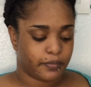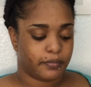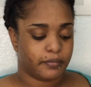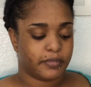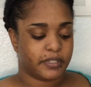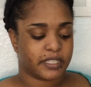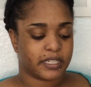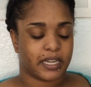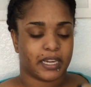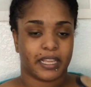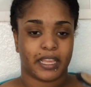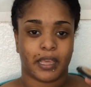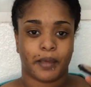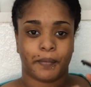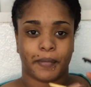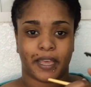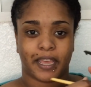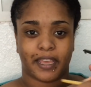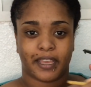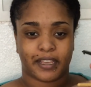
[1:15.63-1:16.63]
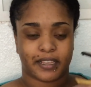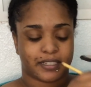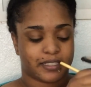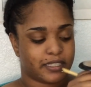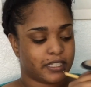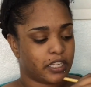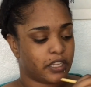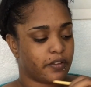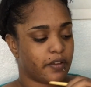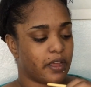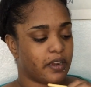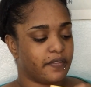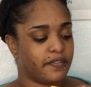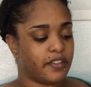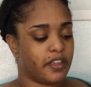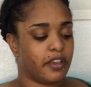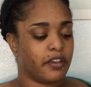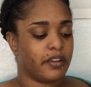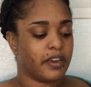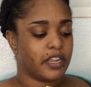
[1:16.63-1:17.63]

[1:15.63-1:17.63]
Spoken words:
I'm just going to get my concealer out of there,